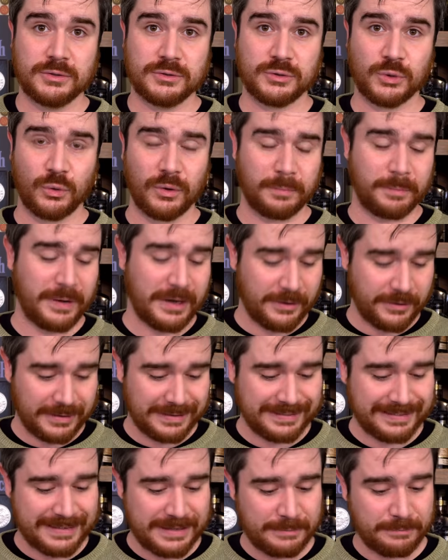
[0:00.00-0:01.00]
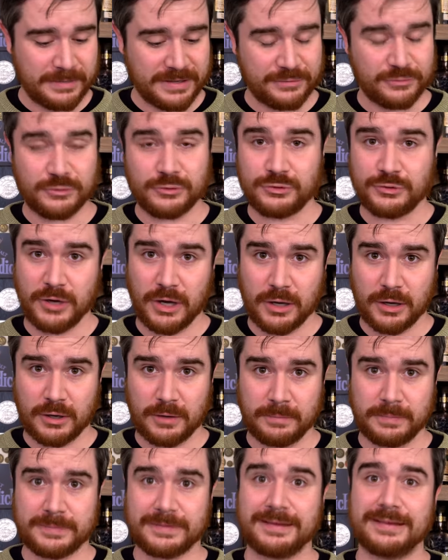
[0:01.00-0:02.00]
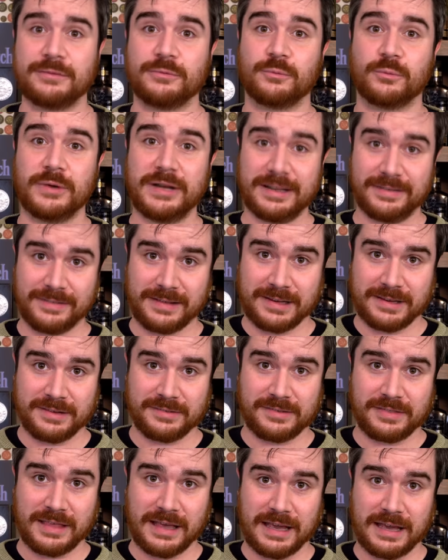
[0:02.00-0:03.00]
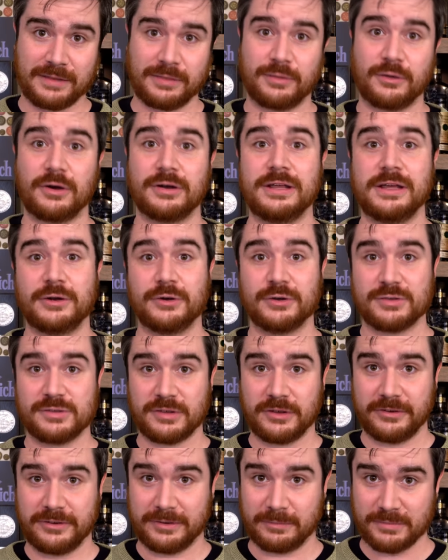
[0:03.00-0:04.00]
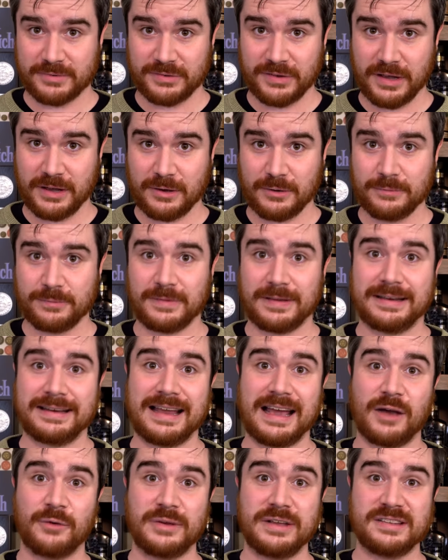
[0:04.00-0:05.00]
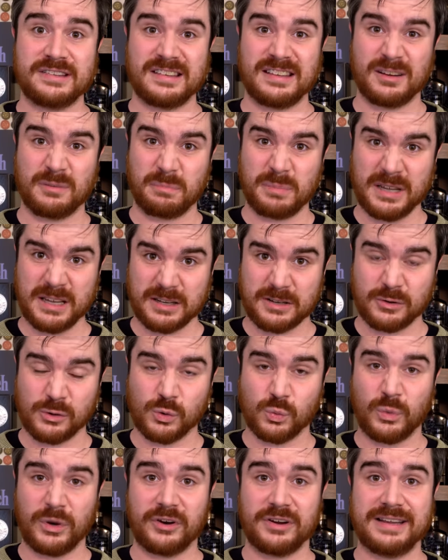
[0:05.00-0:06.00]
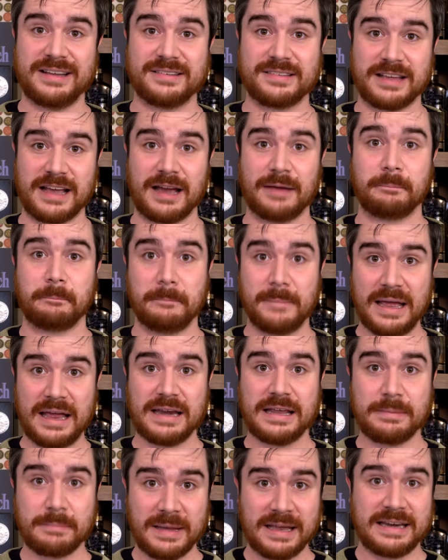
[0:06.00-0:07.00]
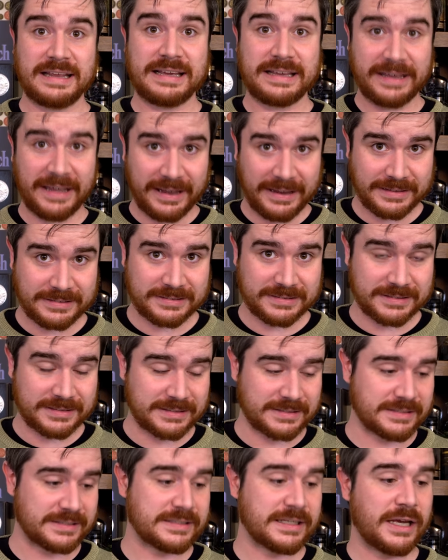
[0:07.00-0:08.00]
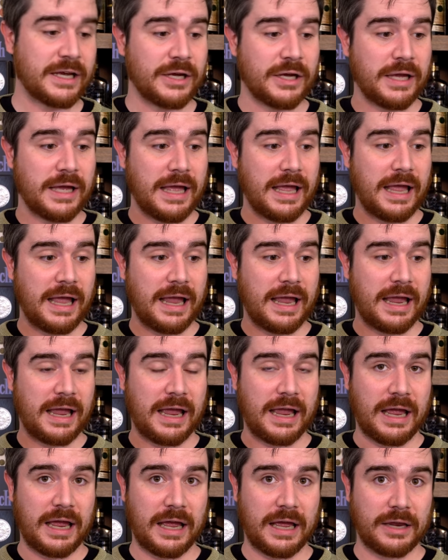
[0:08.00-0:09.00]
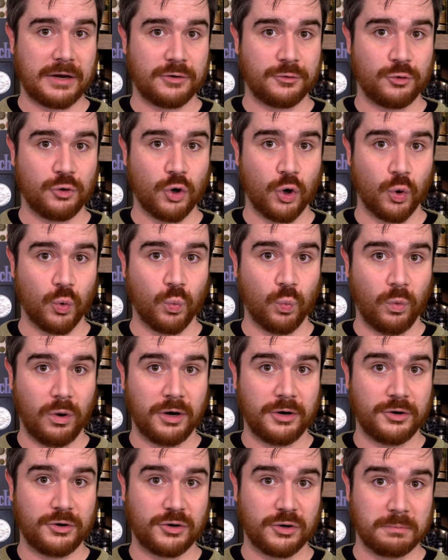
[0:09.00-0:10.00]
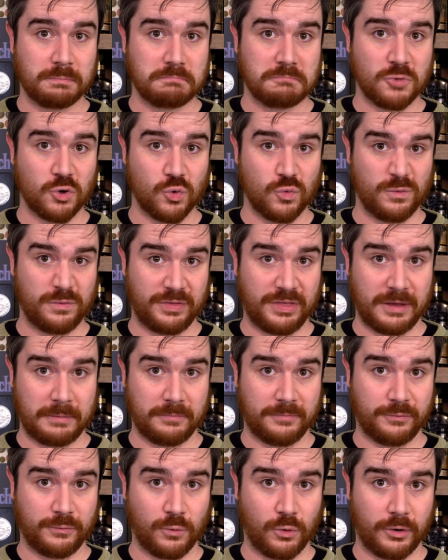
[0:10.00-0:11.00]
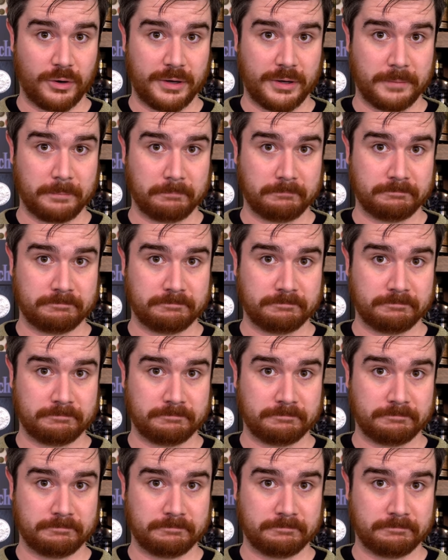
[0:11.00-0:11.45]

So apparently Mr. Schaub didn't realize that, thought he could sell it himself, and now he's in a pickle where he's got many, many cases and no one to move them for him.